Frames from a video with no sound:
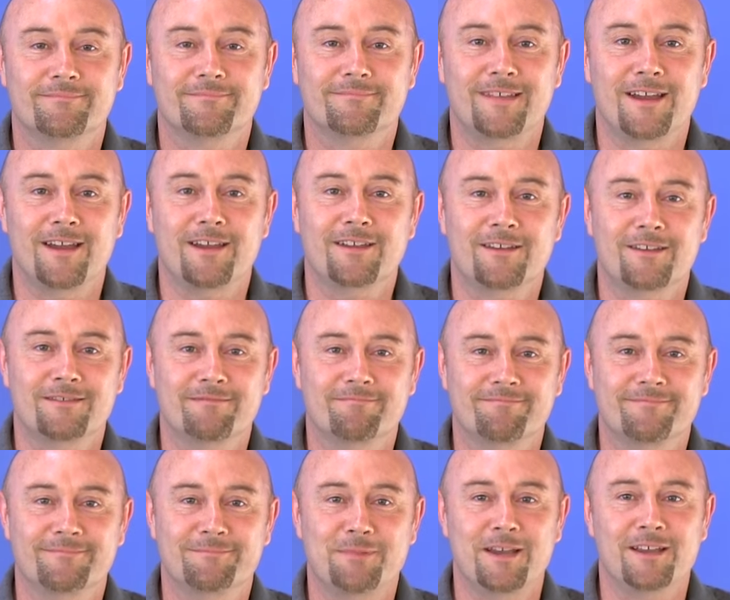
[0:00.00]
that
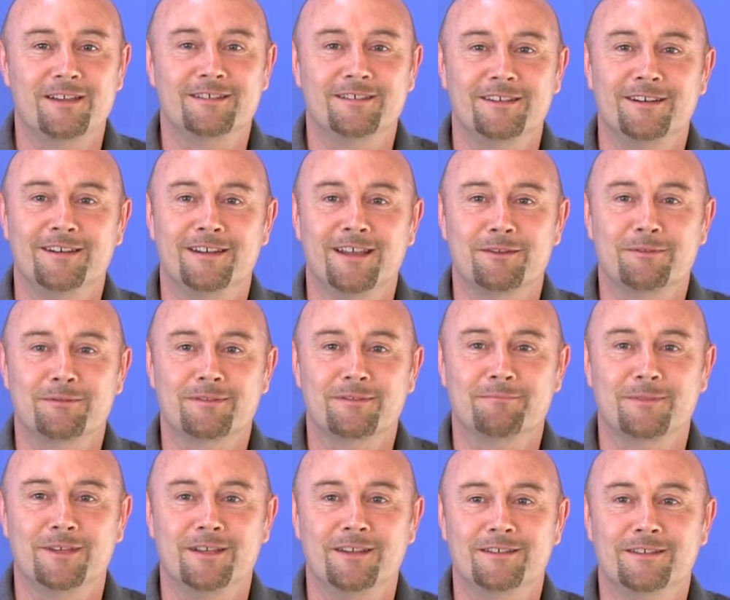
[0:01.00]
basically led
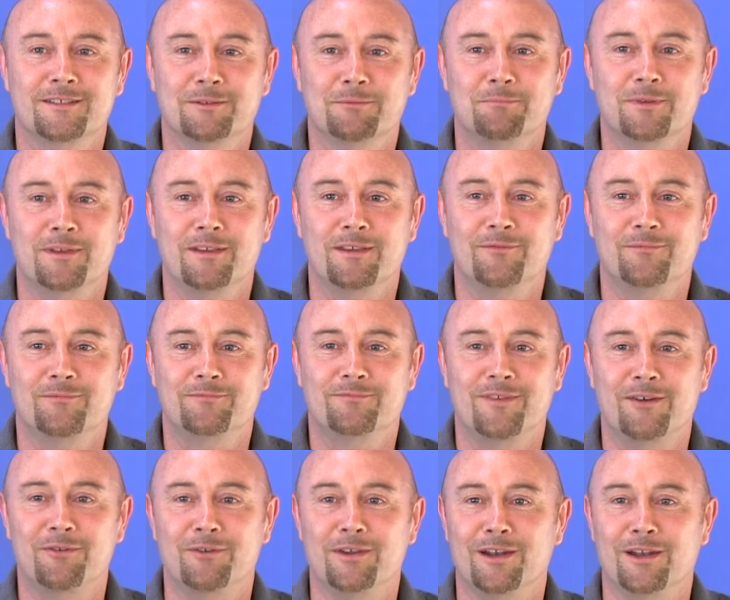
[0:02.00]
me to be
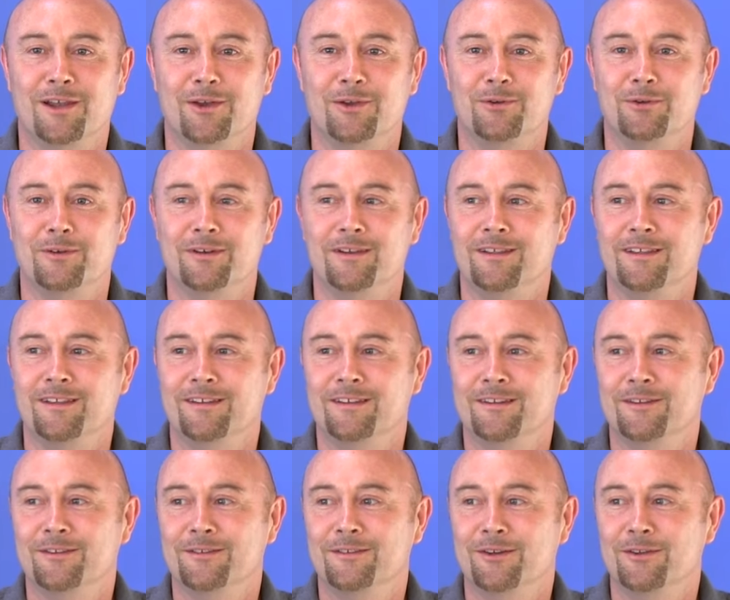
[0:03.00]
very lonely
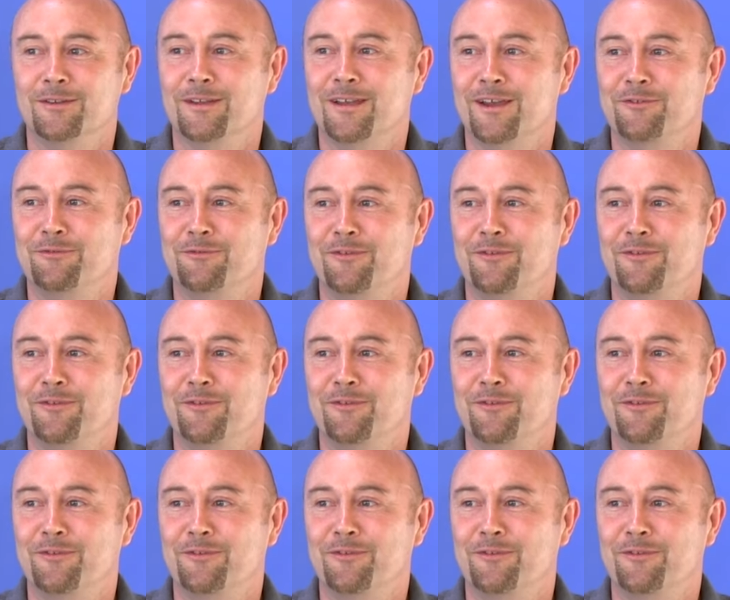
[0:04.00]
and not have